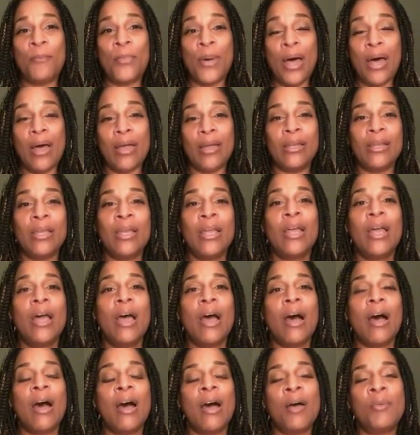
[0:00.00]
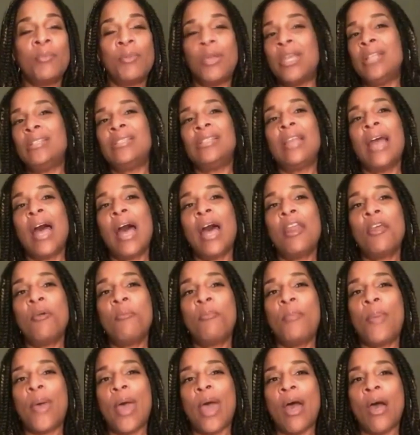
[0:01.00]
But it's not
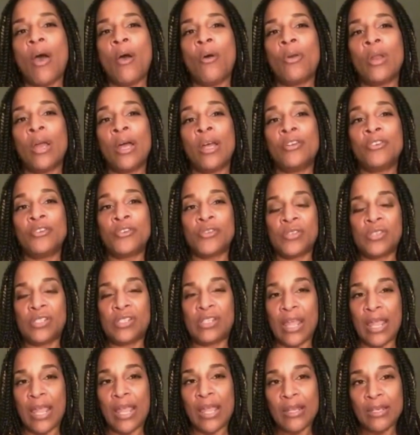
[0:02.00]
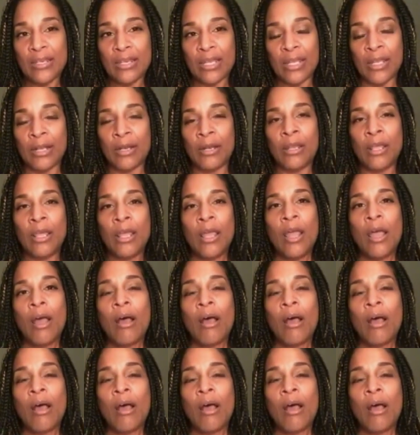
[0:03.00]
about understanding.